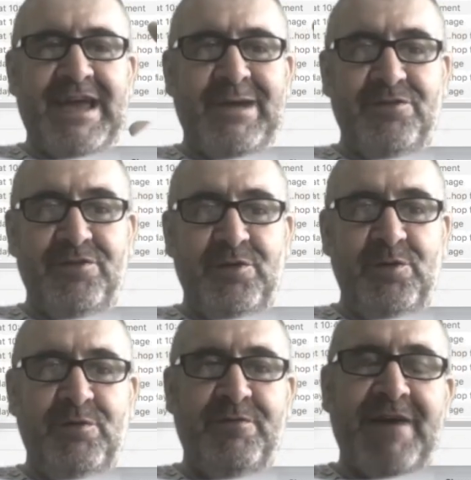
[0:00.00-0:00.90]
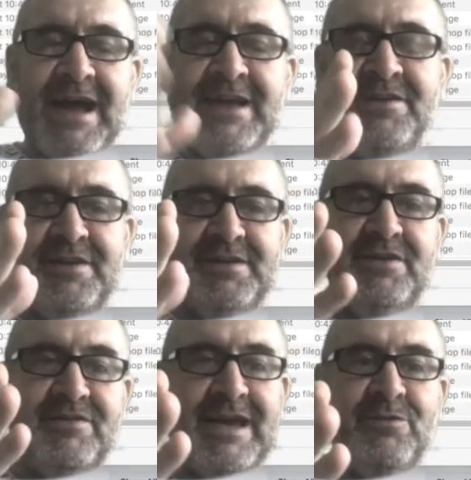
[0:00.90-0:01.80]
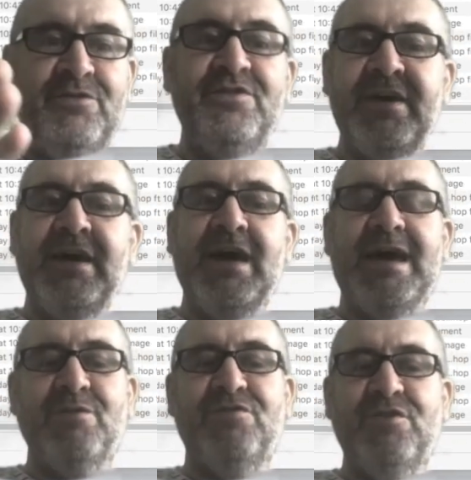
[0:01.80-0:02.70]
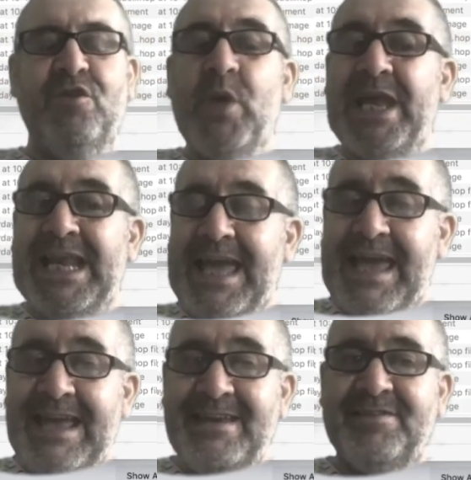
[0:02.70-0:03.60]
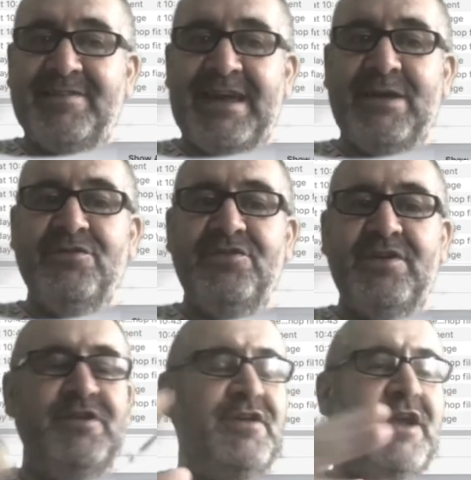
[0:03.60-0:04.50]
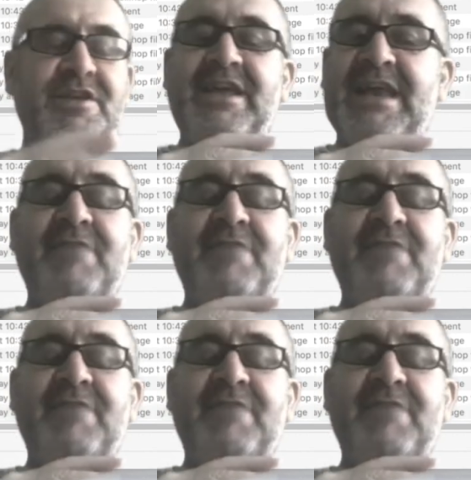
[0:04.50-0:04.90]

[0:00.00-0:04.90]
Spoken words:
how to find sounds, how to quickly edit sounds, and you can have